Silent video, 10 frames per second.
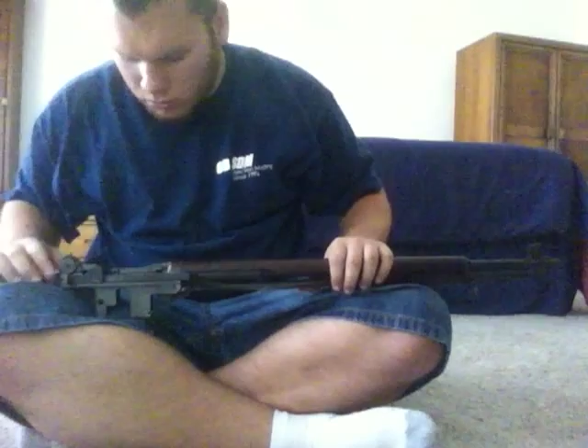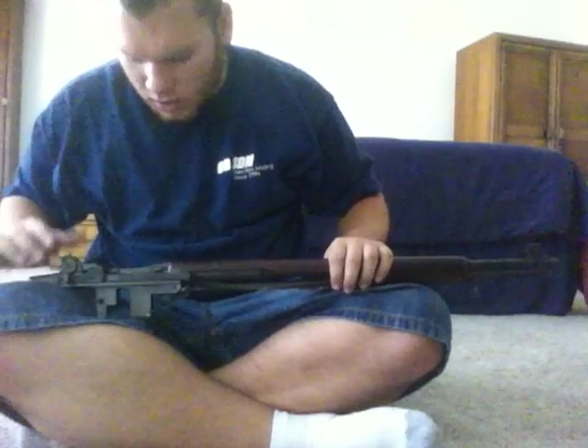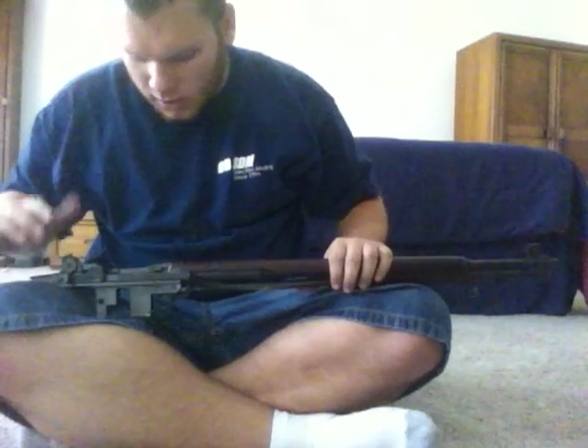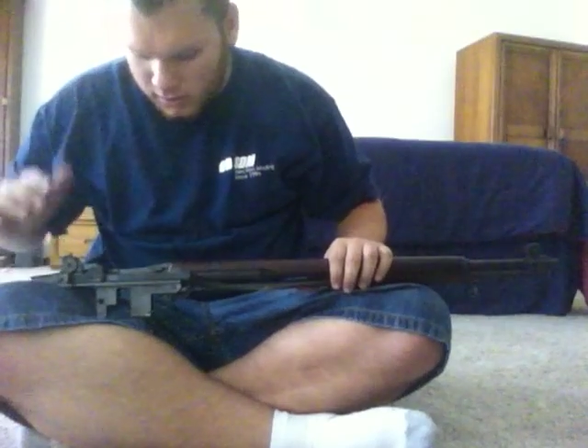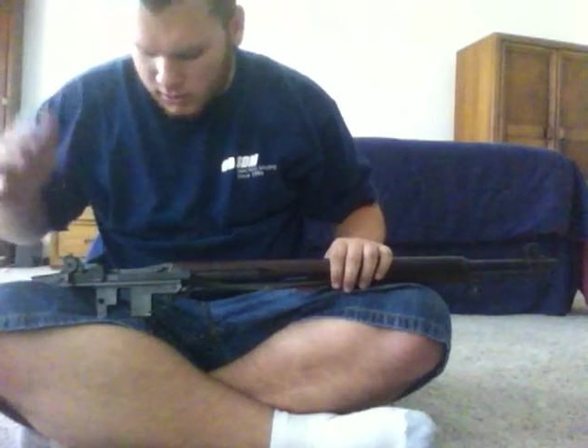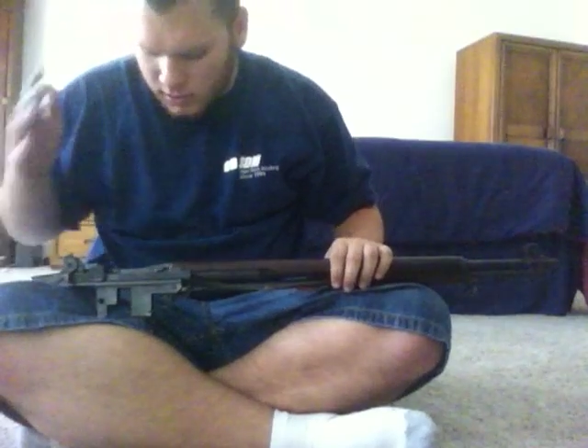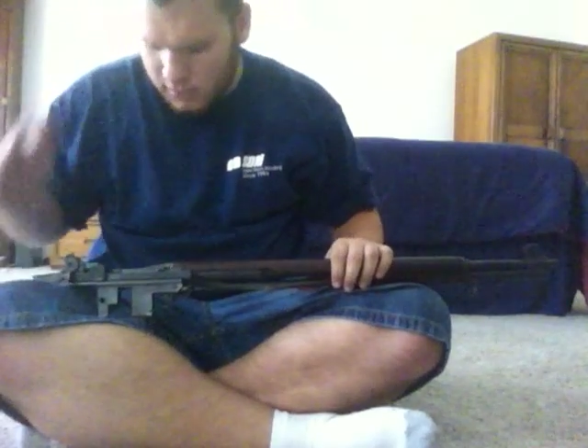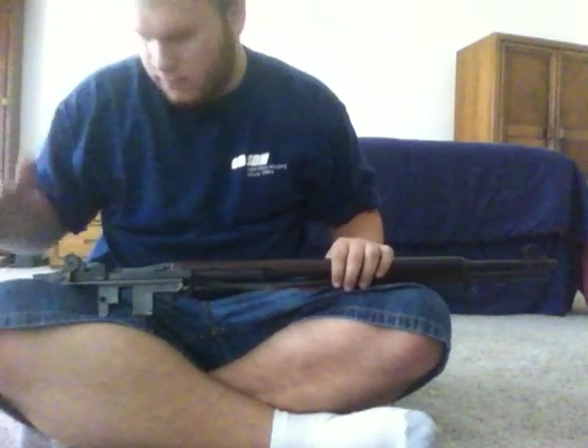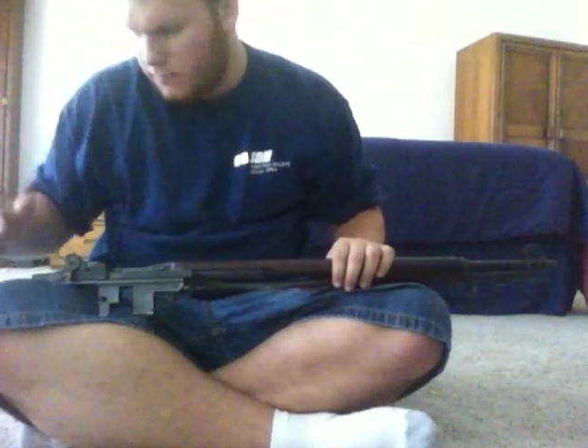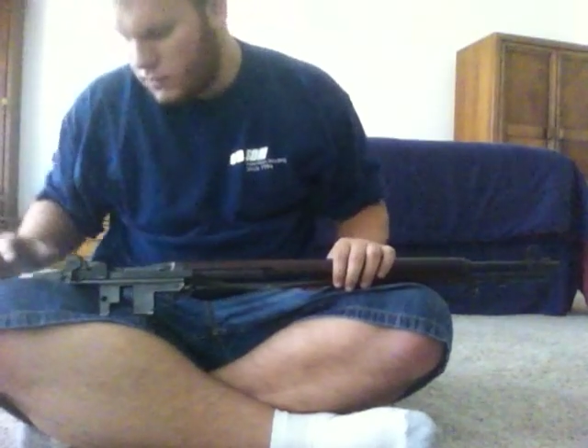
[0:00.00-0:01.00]
not see
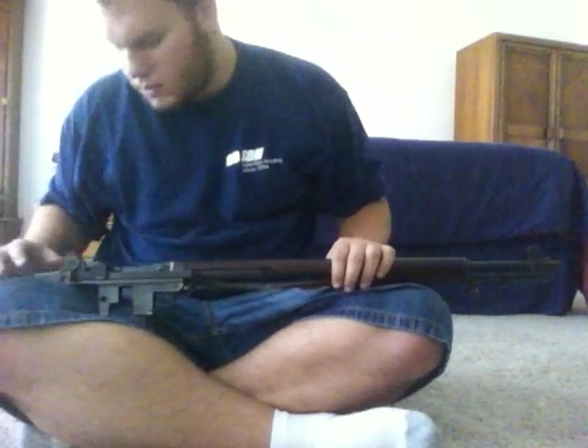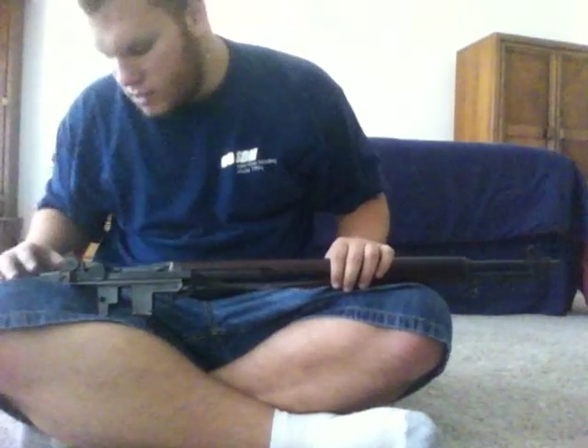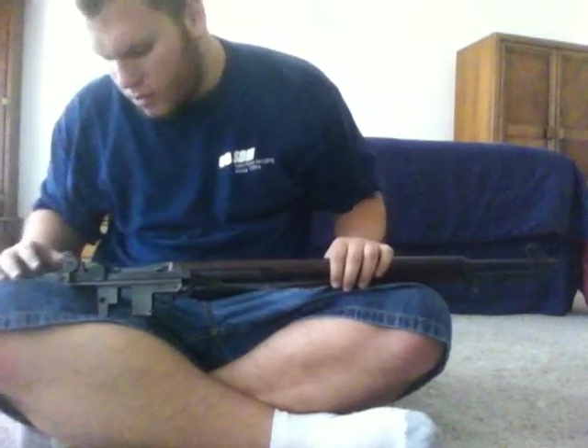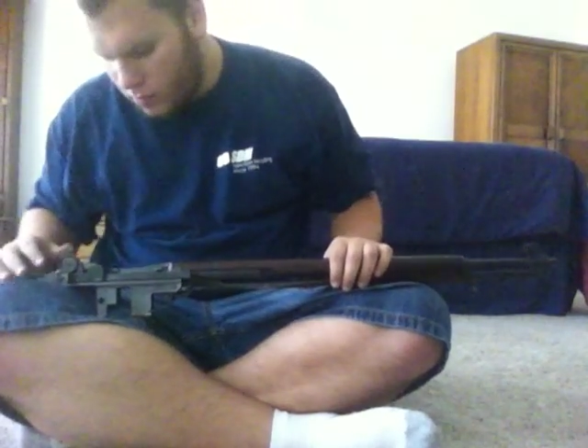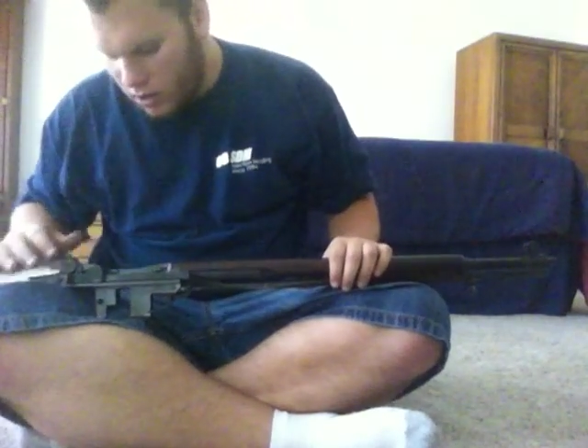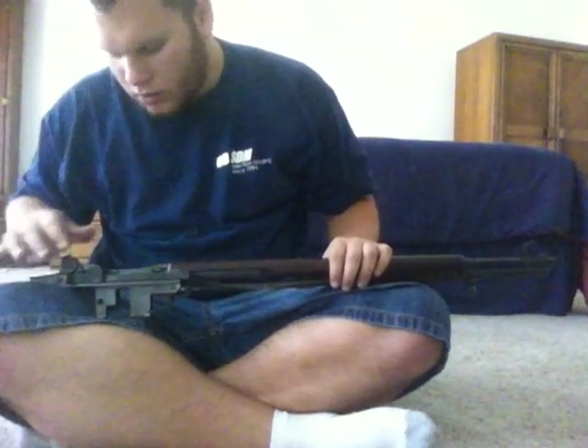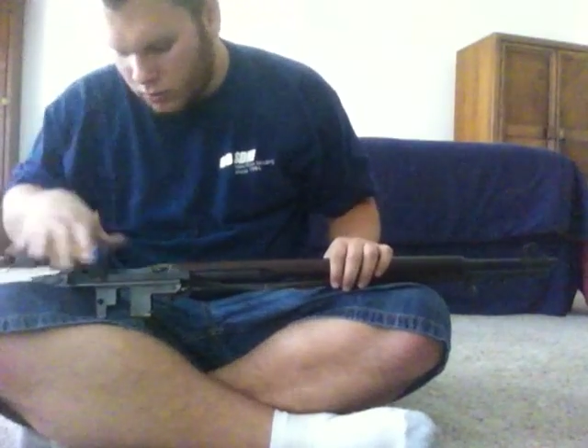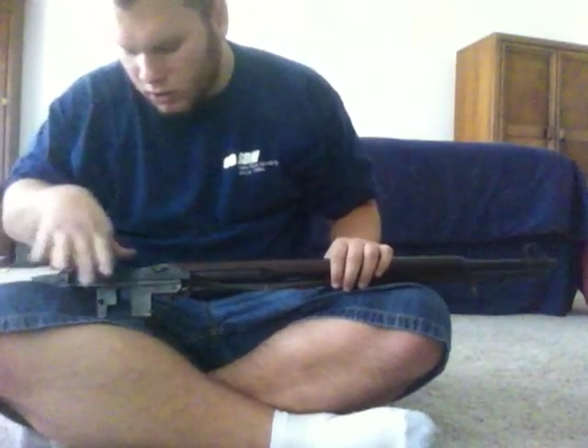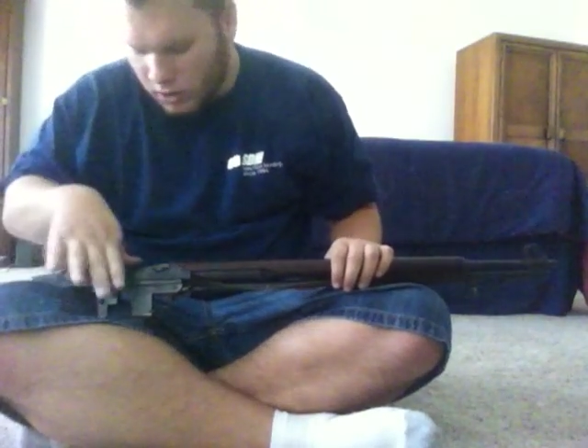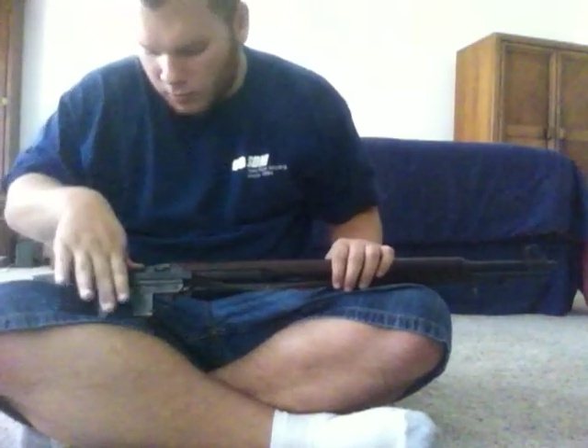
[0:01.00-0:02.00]
it. And that way,
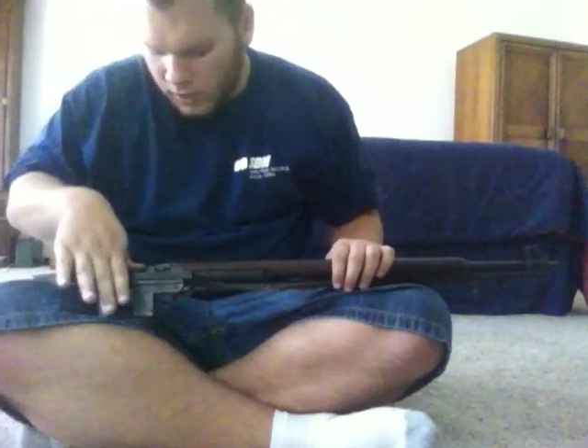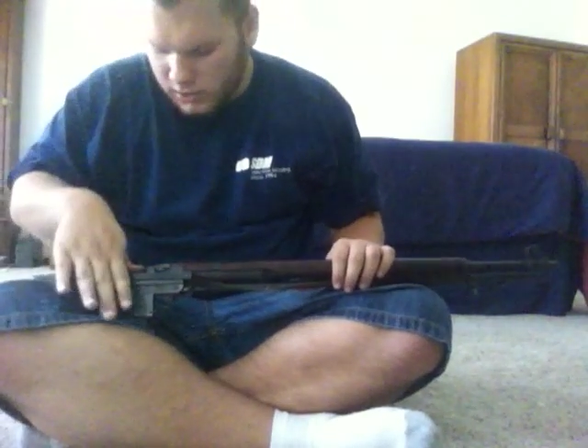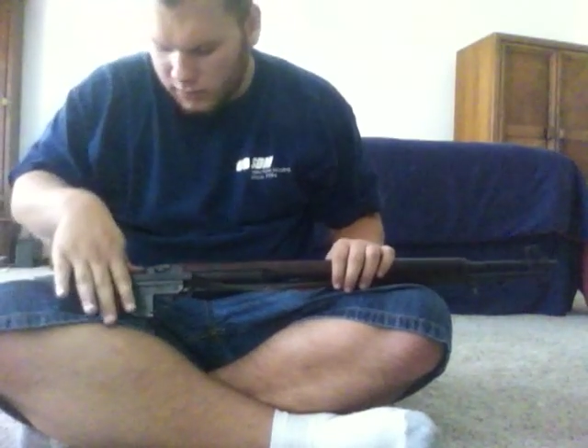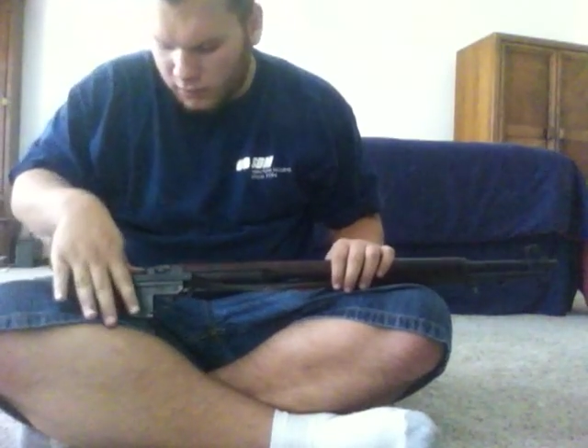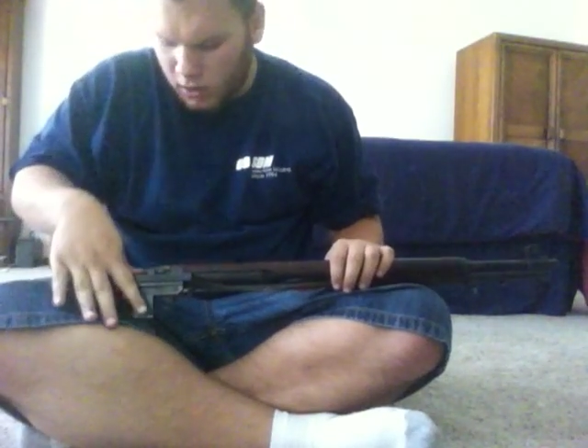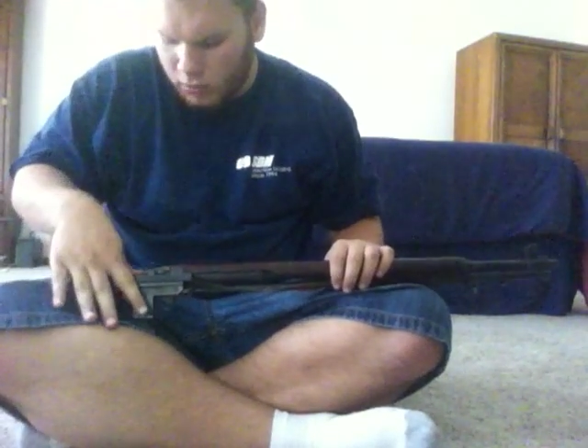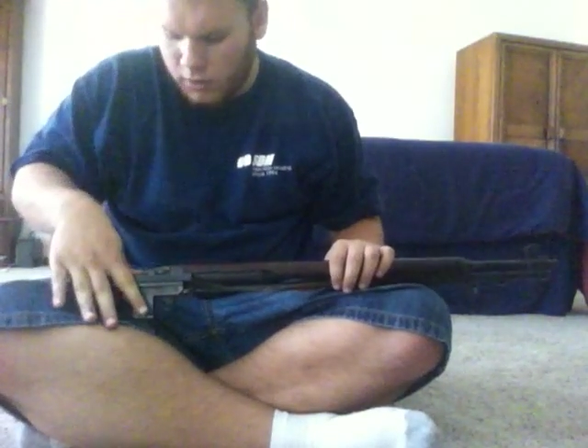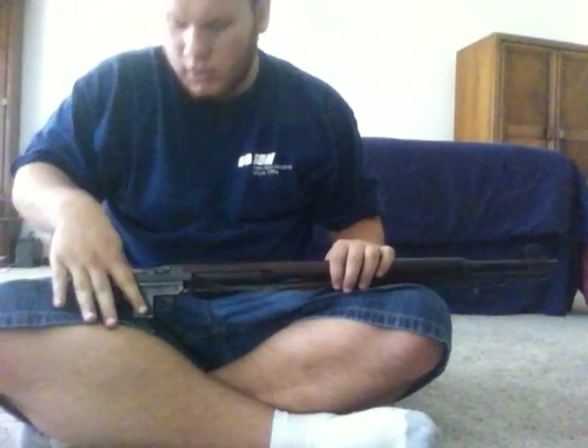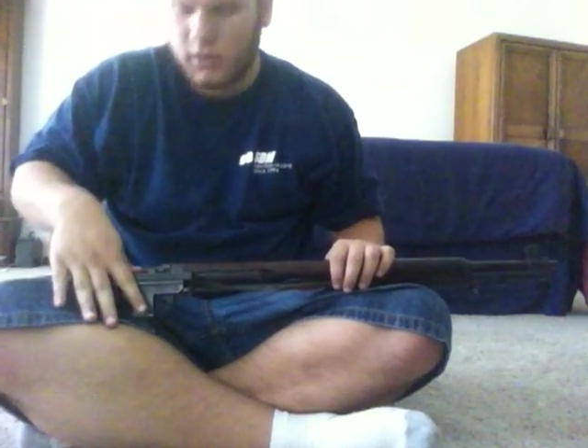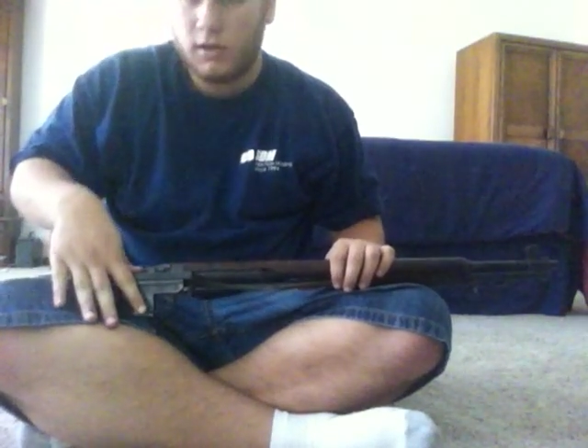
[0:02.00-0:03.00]
when you depress the follower,